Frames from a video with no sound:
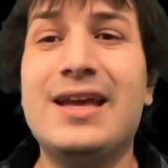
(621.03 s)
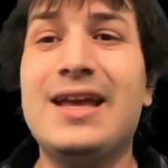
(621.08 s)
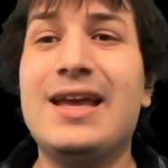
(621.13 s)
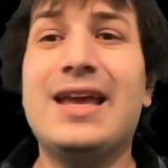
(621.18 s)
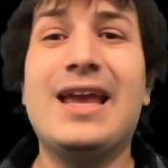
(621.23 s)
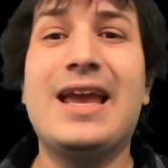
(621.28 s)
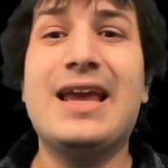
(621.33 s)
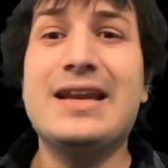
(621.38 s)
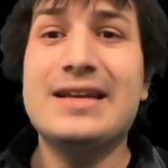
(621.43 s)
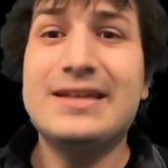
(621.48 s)

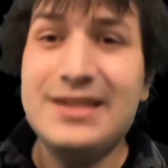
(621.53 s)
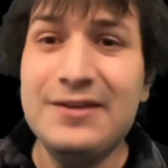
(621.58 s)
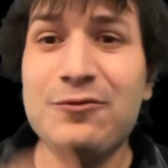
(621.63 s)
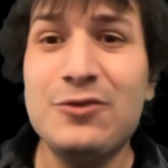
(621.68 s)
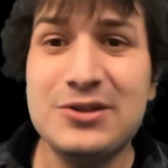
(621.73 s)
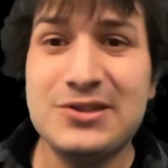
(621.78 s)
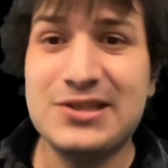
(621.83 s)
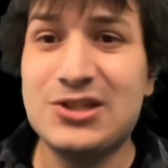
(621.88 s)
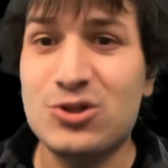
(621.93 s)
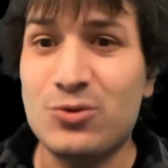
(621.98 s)
In a
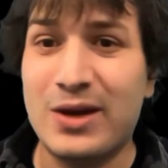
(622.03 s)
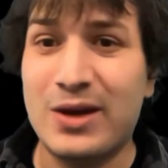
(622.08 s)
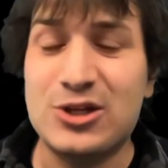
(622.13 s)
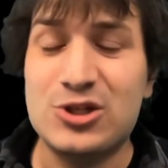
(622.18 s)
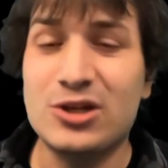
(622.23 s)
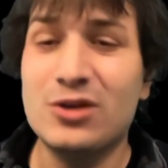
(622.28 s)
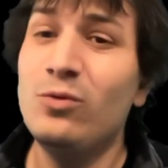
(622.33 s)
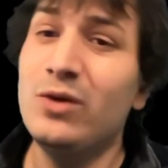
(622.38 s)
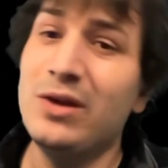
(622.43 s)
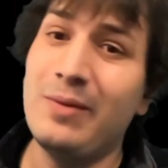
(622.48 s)
different
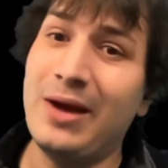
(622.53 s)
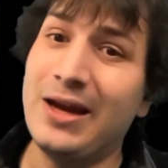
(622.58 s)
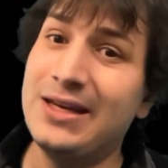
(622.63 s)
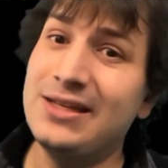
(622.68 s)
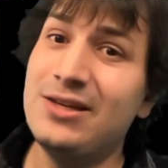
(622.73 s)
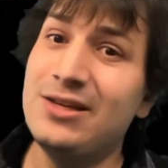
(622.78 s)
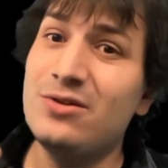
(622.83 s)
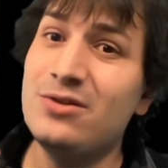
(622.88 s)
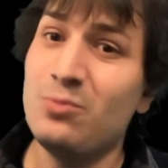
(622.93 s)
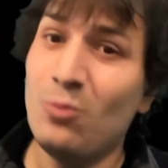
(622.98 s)
situation, we might need
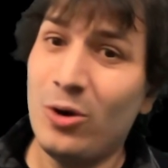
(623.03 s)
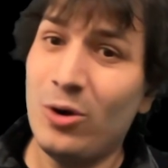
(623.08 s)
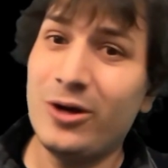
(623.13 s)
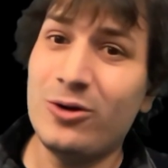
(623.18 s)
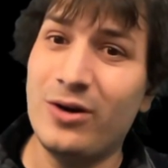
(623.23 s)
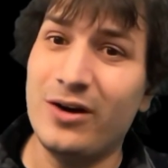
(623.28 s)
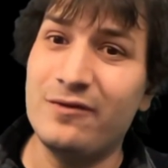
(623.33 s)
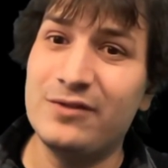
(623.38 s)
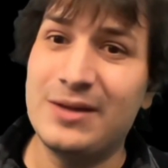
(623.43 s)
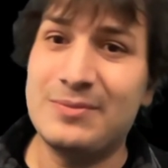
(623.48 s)
to use more
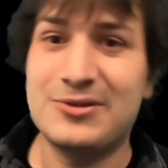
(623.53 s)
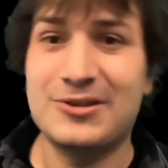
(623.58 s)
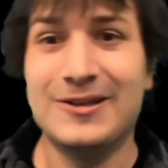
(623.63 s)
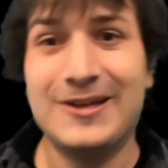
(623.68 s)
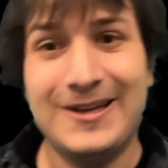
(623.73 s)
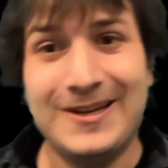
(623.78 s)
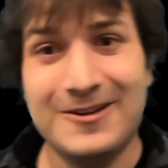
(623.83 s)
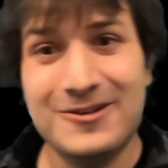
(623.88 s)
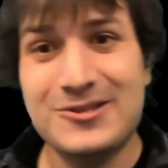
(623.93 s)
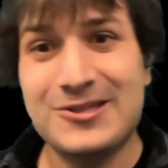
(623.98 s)
coin flips.
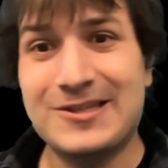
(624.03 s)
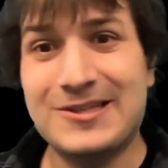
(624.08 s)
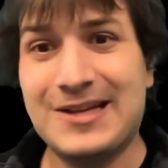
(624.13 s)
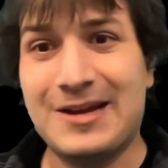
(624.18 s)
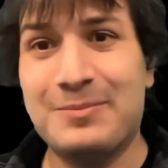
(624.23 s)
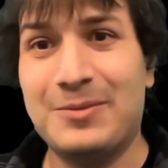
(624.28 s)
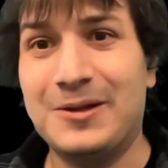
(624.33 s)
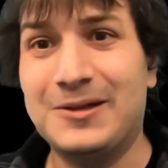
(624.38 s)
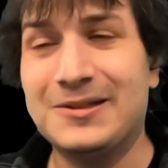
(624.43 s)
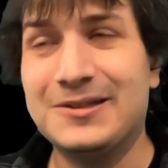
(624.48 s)
Here's an
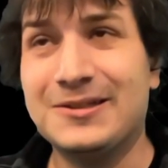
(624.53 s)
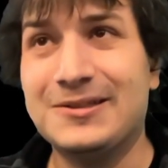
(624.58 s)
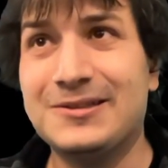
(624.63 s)
example.